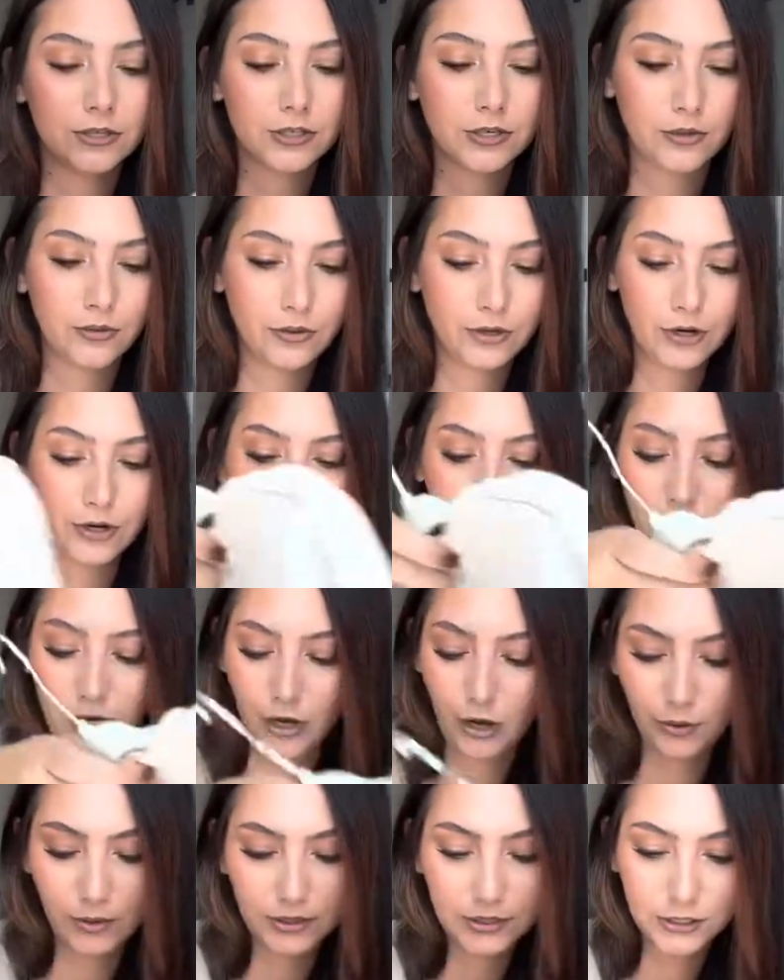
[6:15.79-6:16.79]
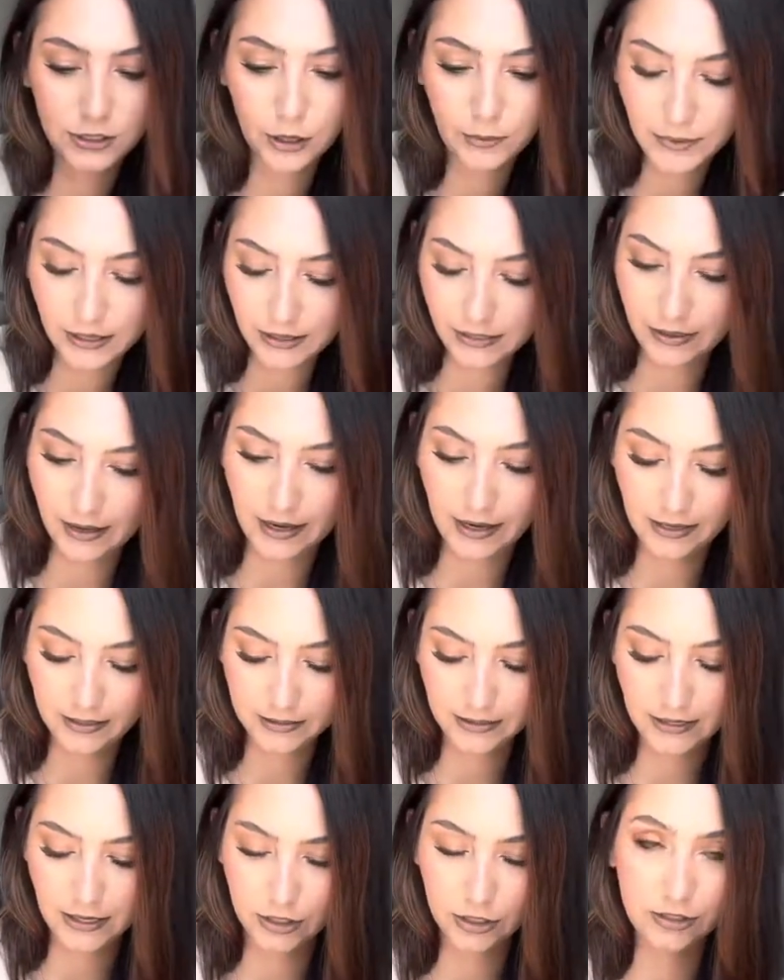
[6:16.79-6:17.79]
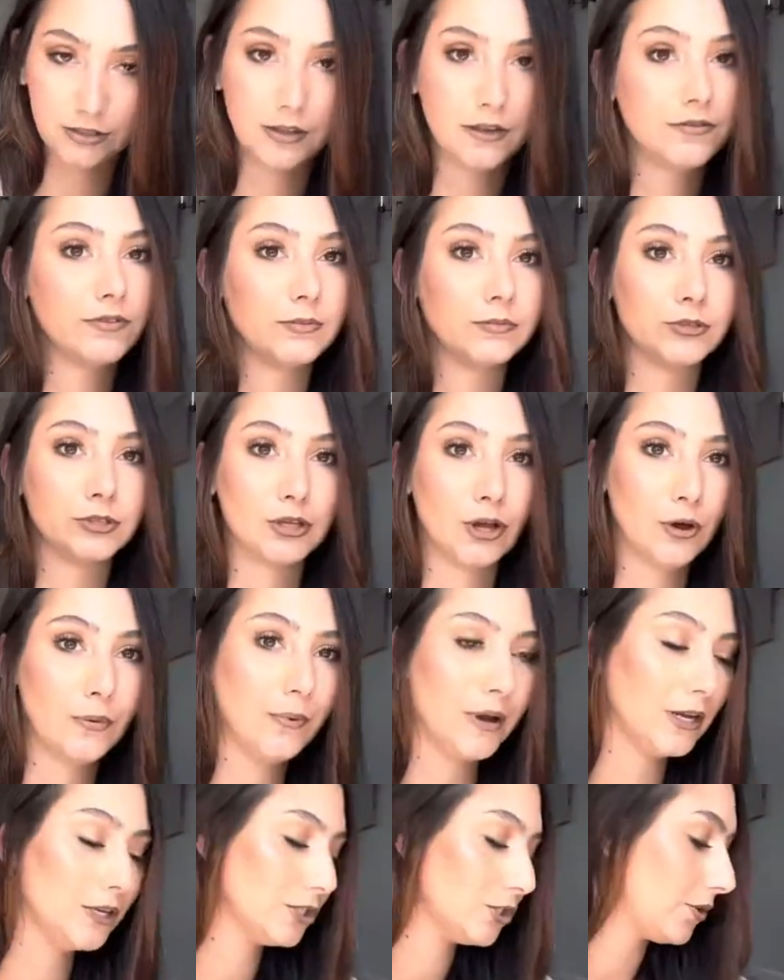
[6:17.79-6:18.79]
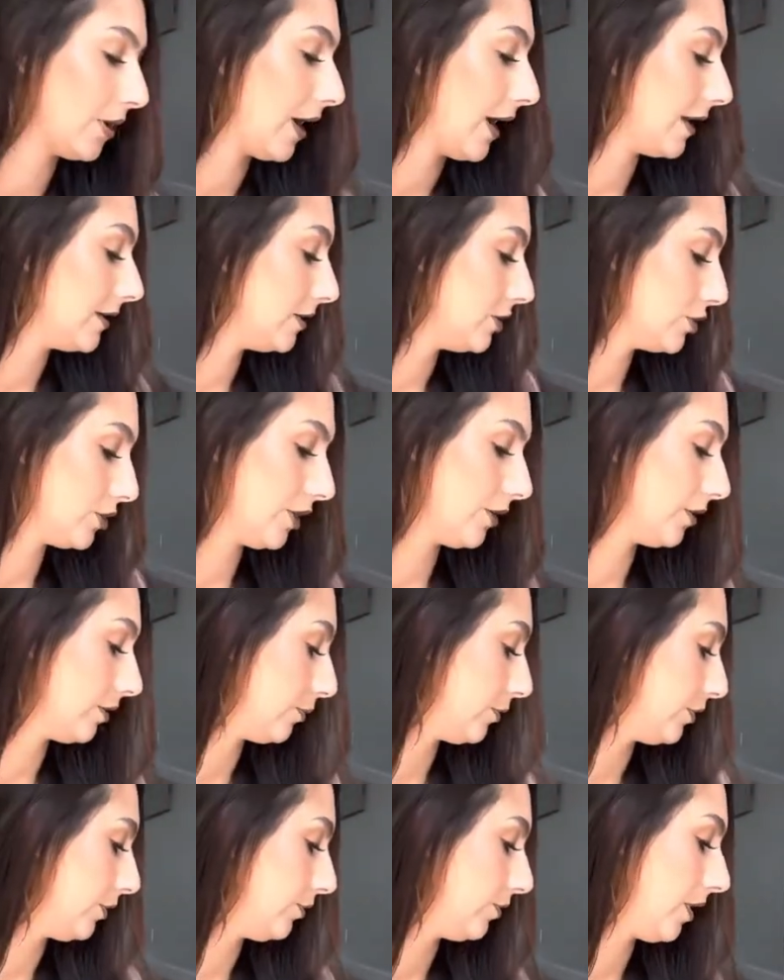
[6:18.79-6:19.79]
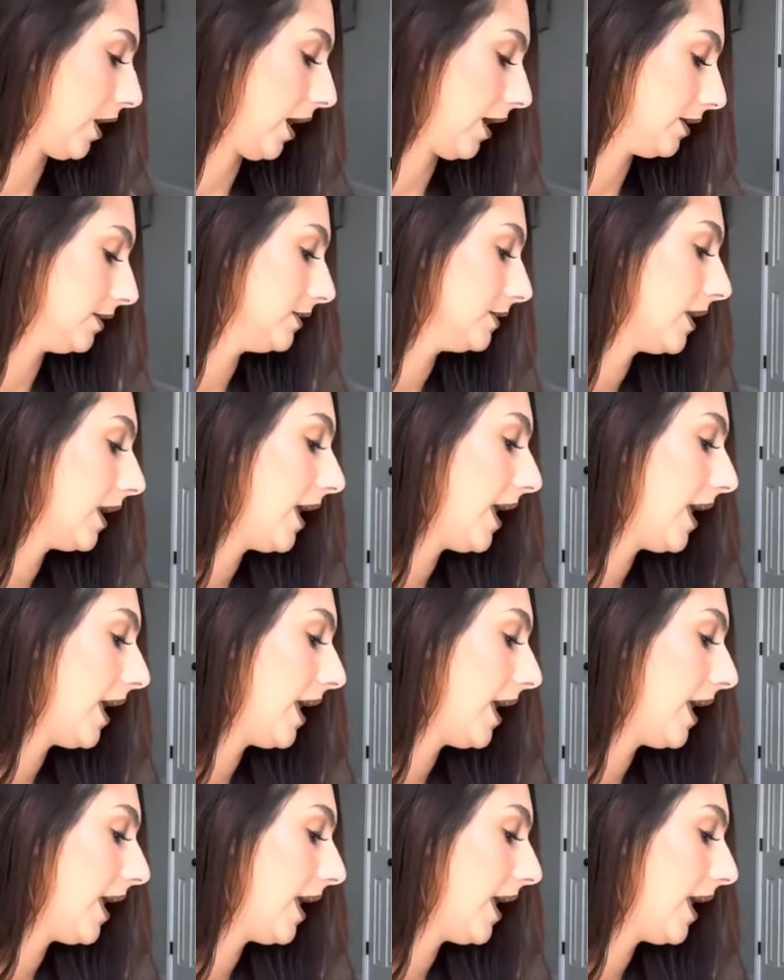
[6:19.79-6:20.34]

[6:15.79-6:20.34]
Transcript: So they're gonna go with so many things and I just love them so much. So I had to share them with you guys.